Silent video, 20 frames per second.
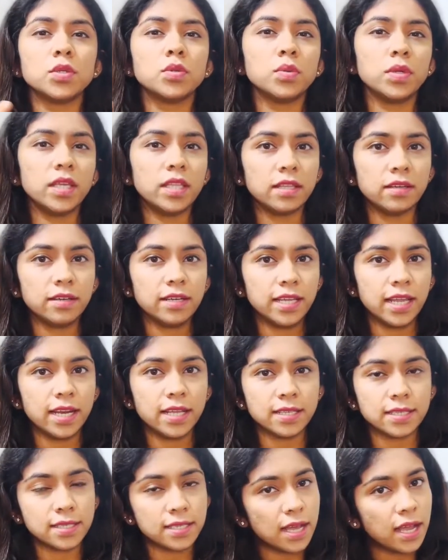to either
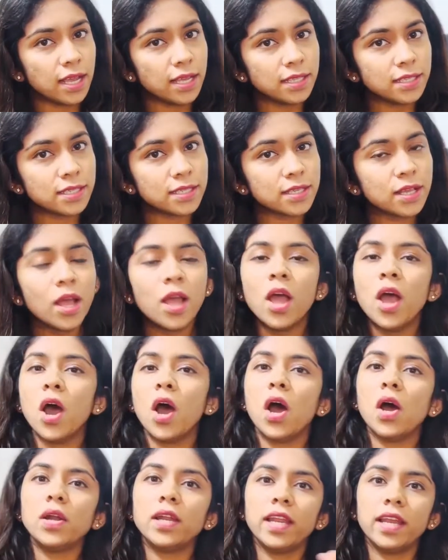data science
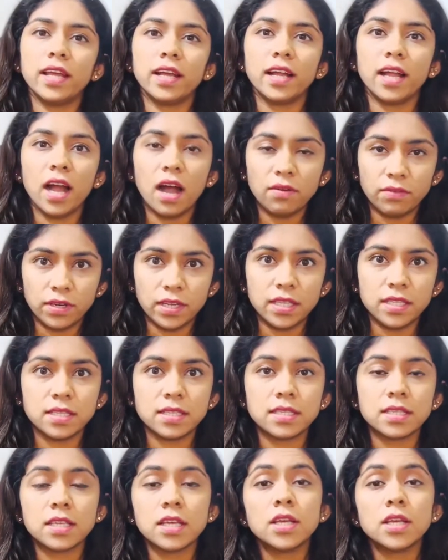or data governance.